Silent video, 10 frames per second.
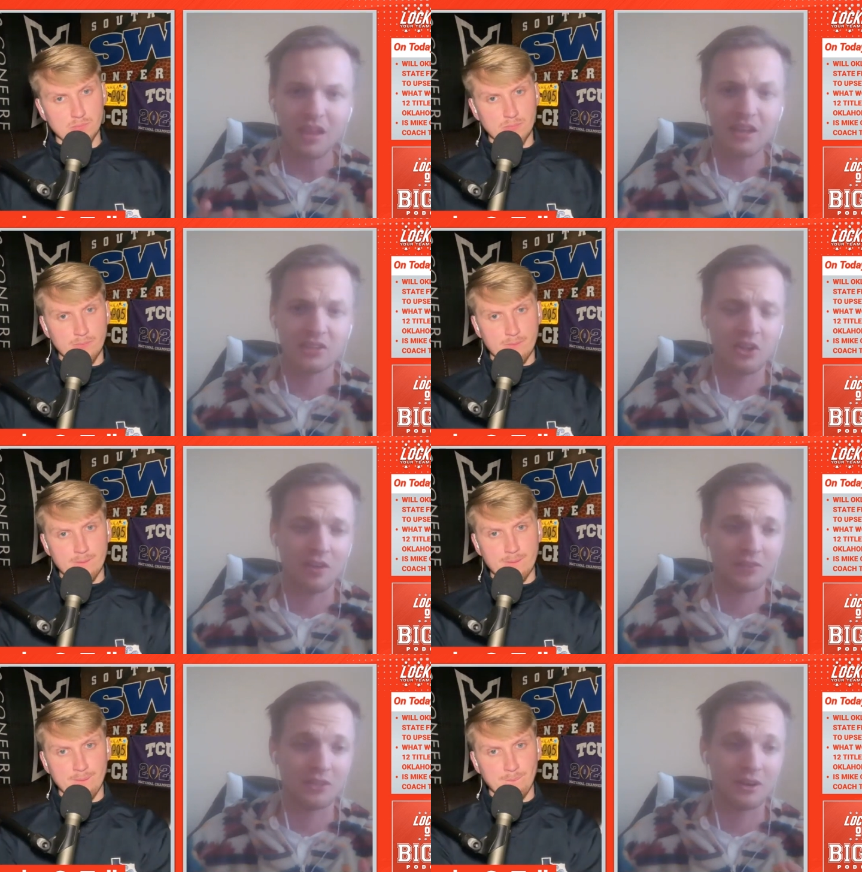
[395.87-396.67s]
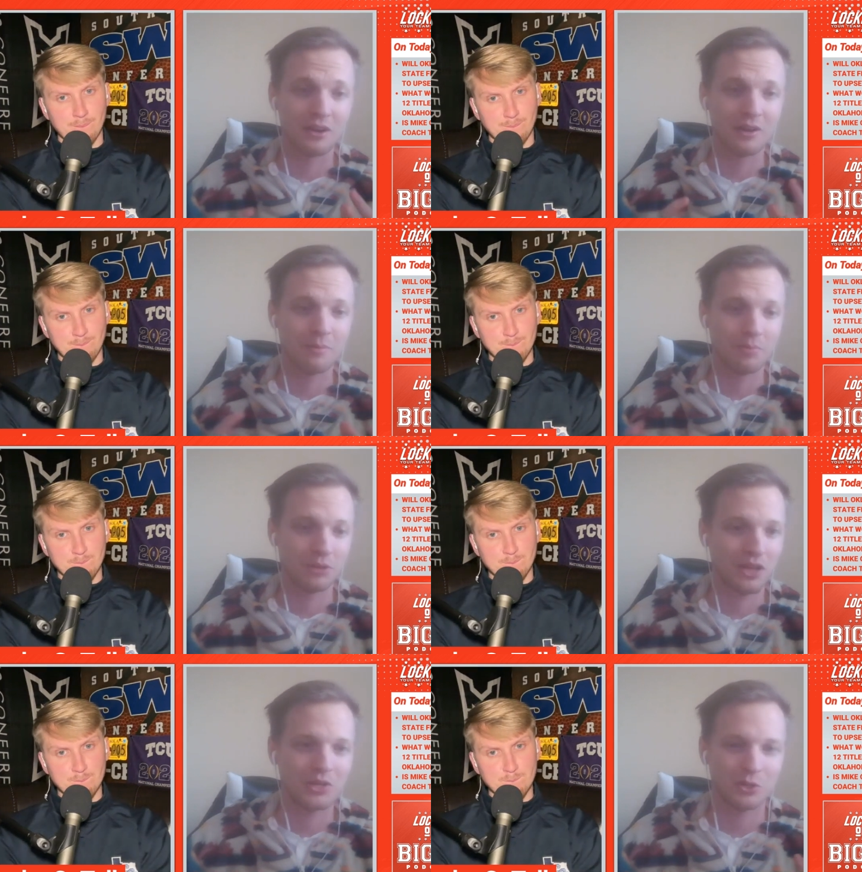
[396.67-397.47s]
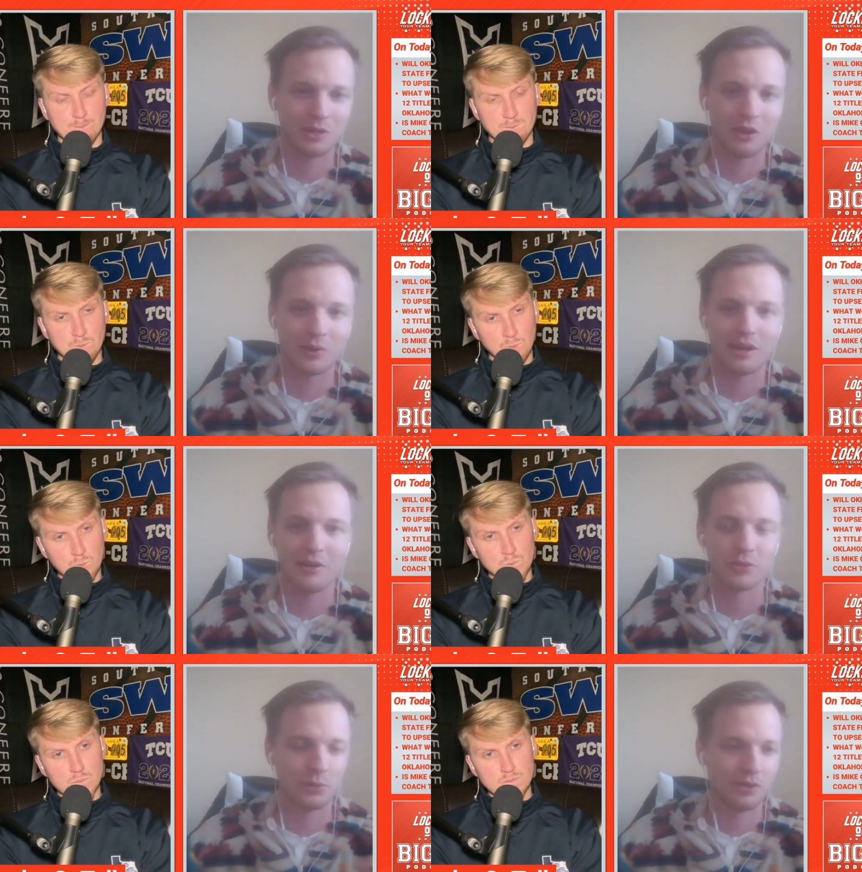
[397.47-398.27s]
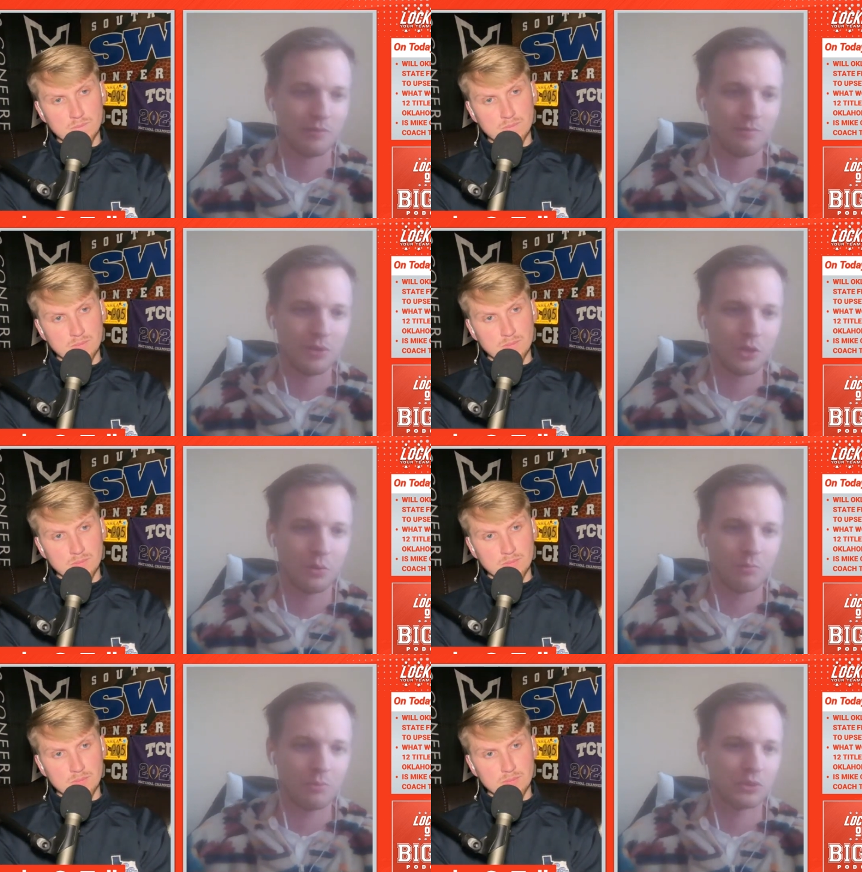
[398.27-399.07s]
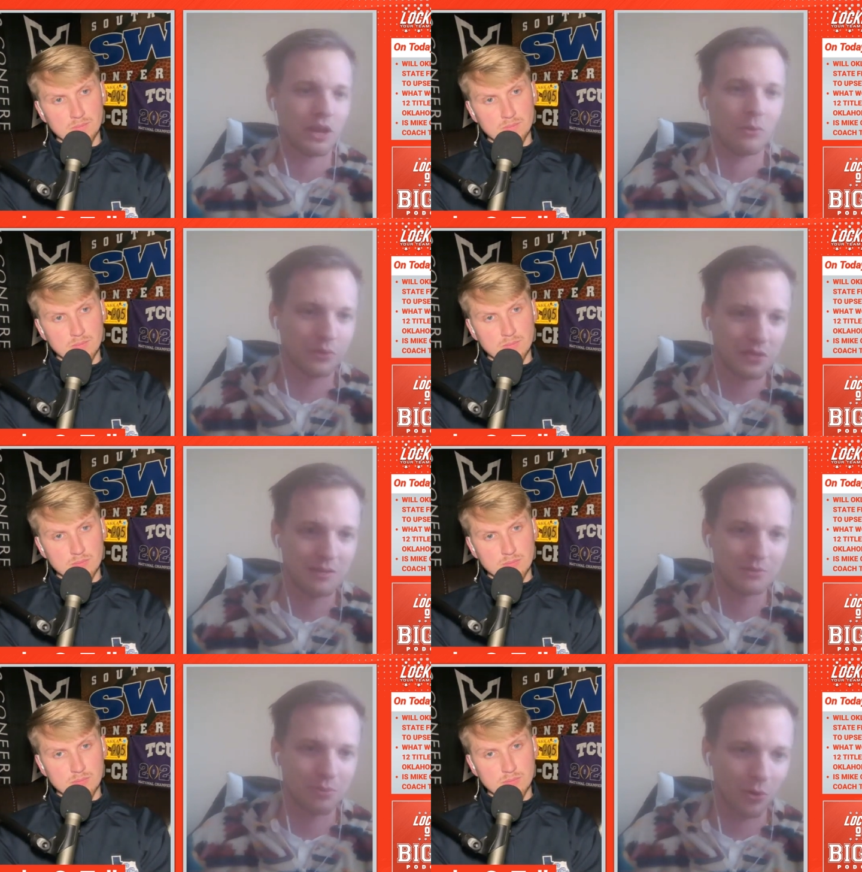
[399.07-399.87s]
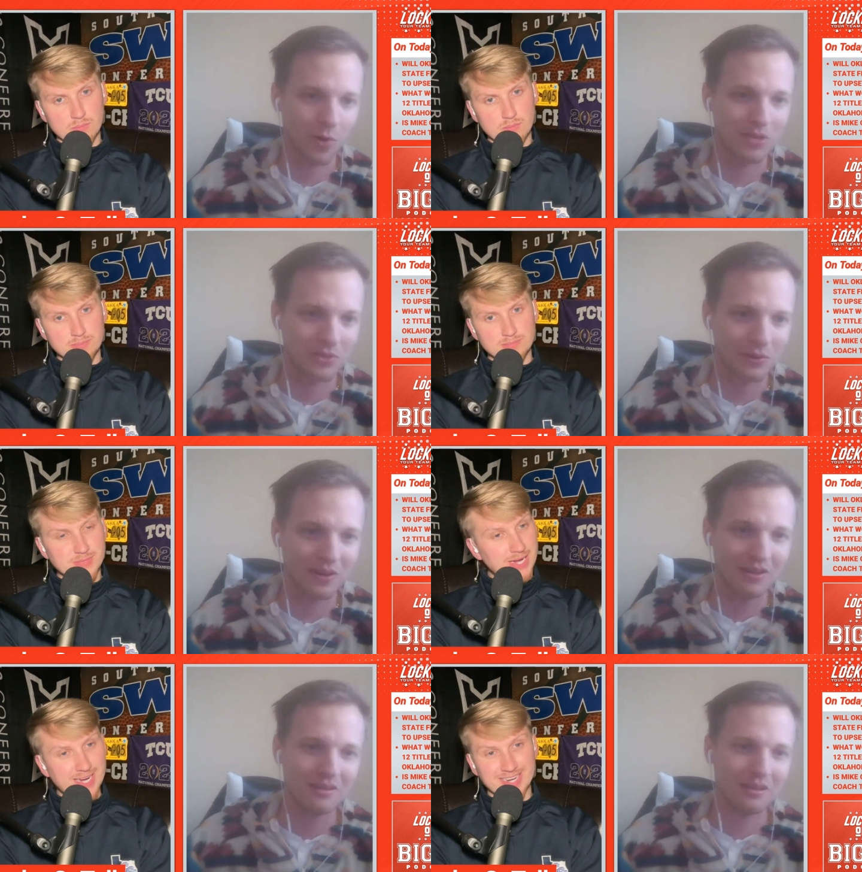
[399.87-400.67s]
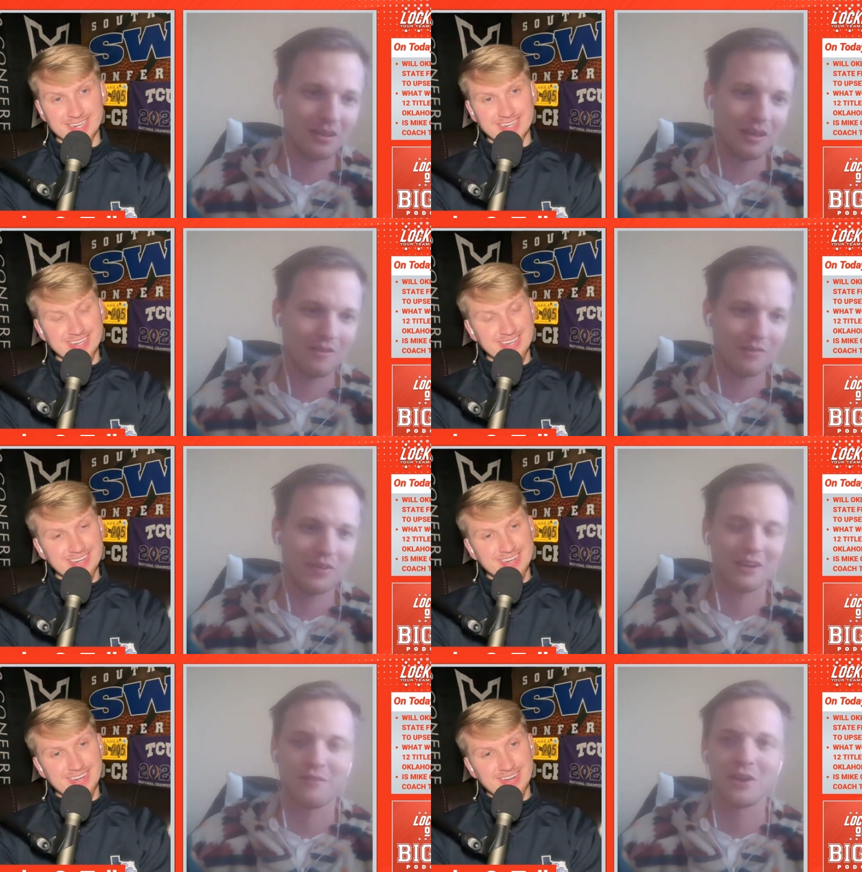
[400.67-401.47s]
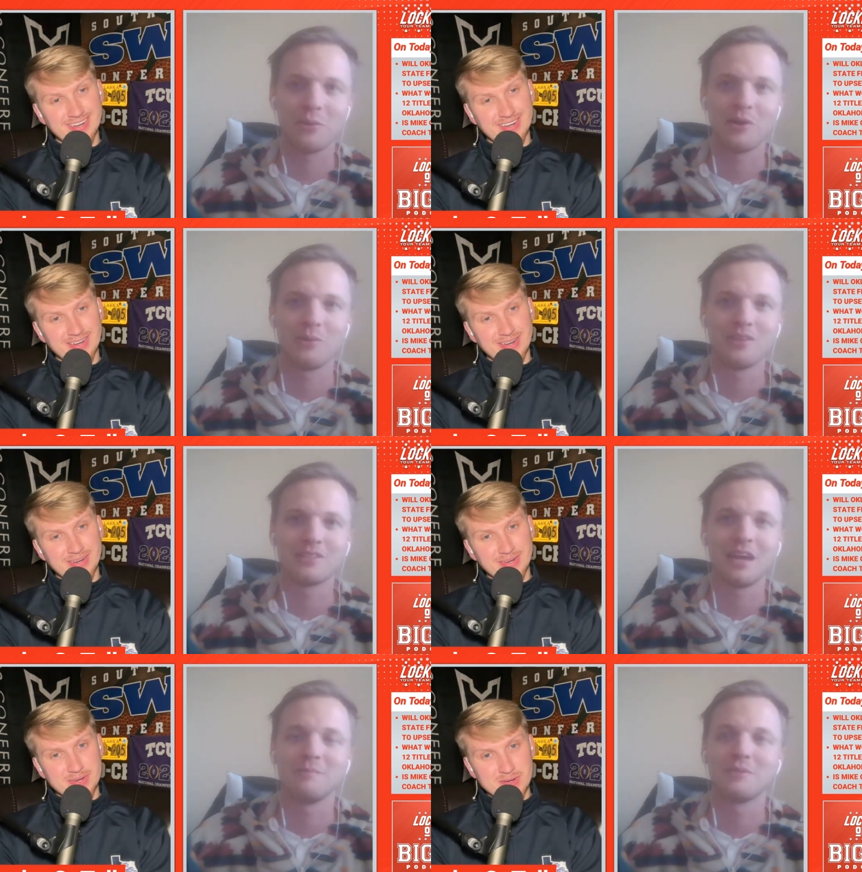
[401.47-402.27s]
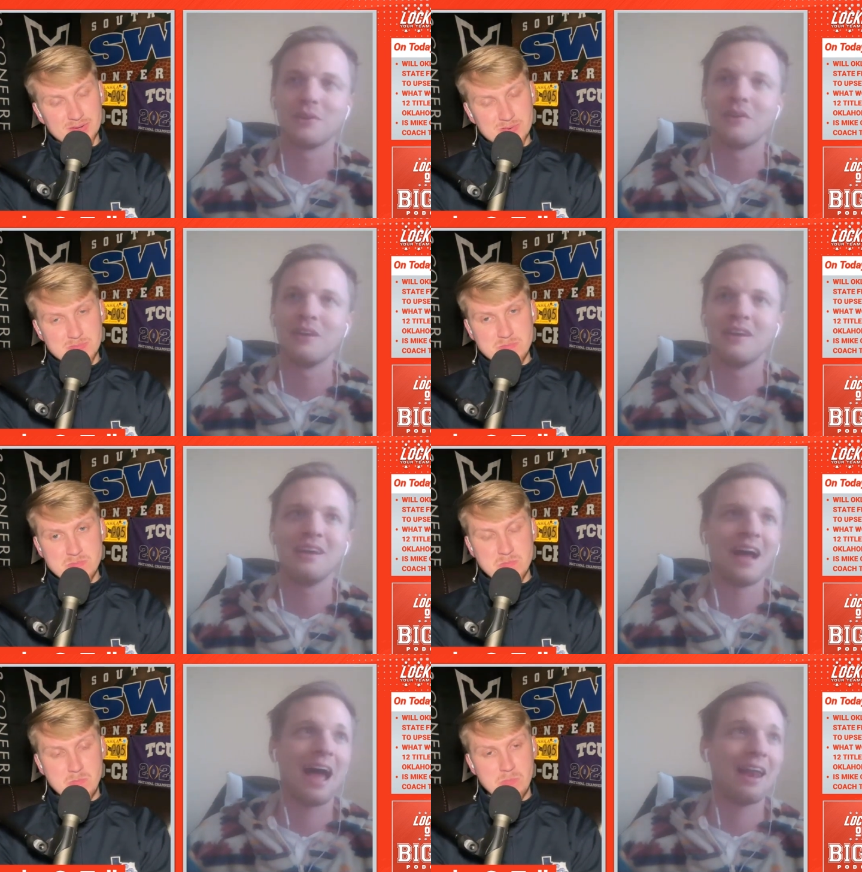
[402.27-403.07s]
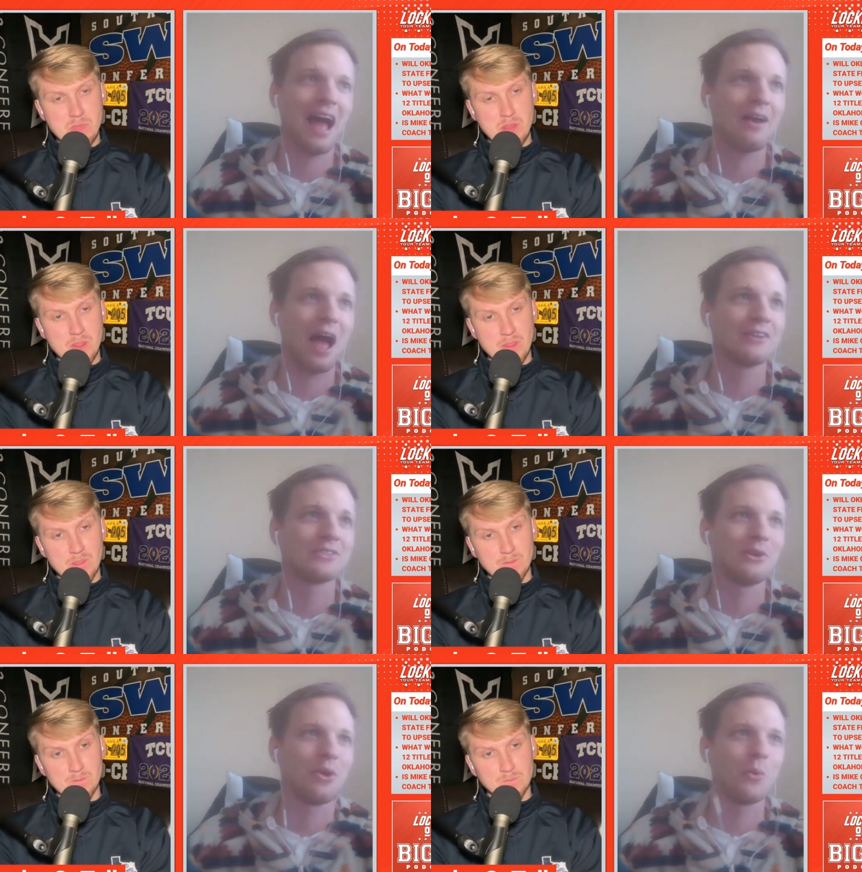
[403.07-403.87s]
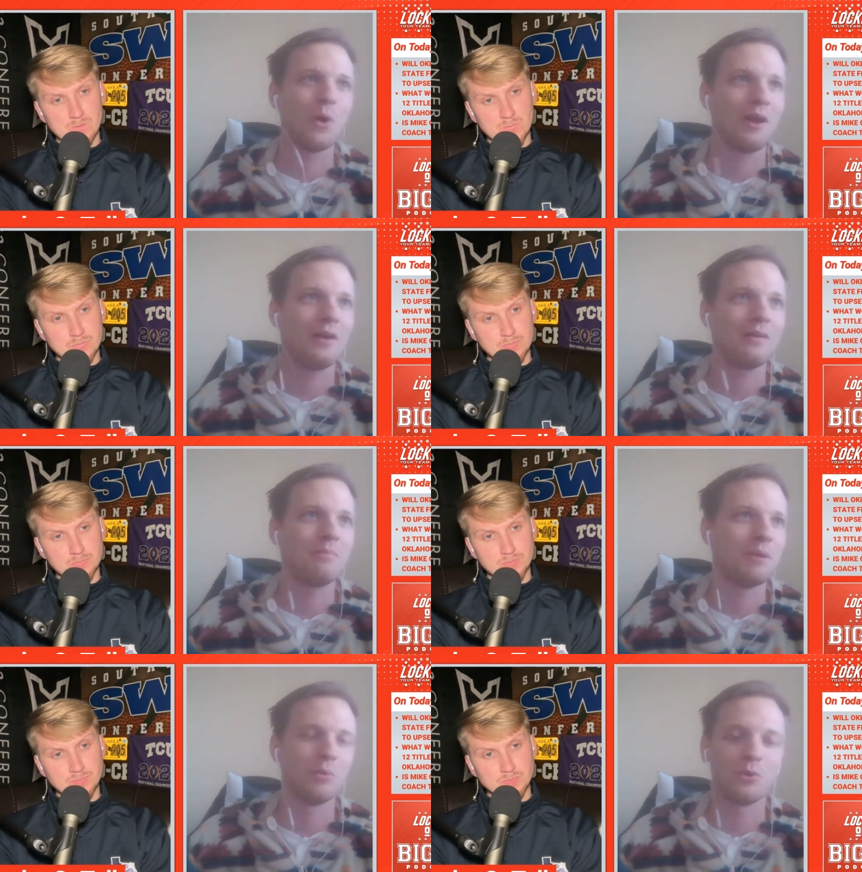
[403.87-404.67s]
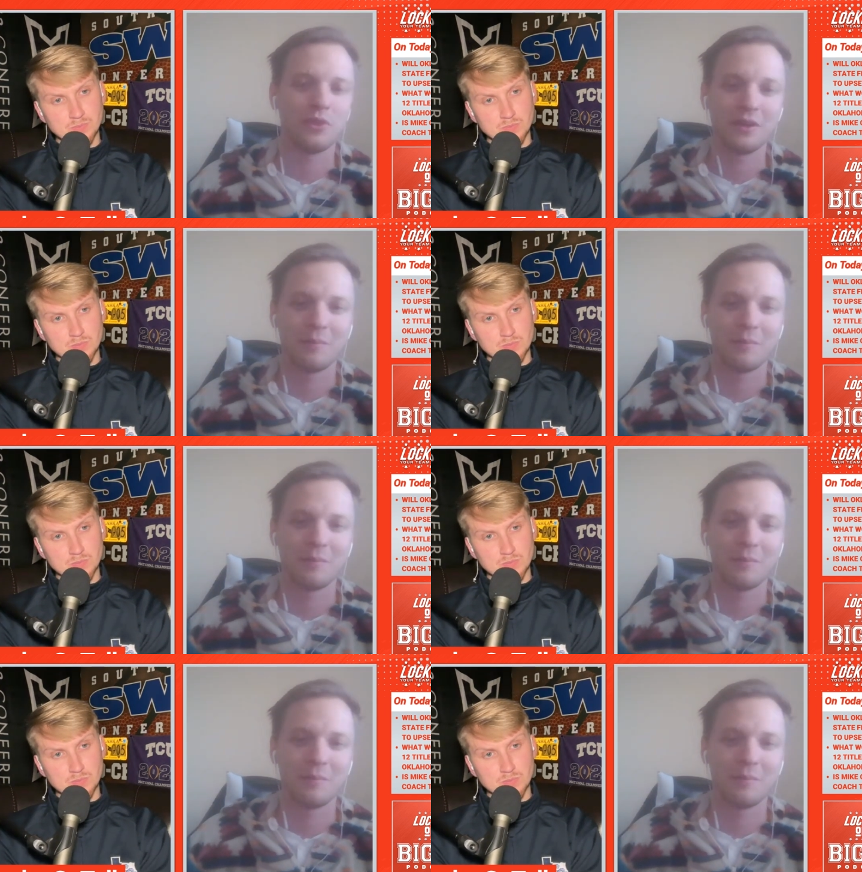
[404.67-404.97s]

Speaker 1: is all of a sudden potentially going down as one of the, you know, most heralded teams in program history. Yeah. If, if they can find a way to win this game. So I, I don't, honestly don't know what people will think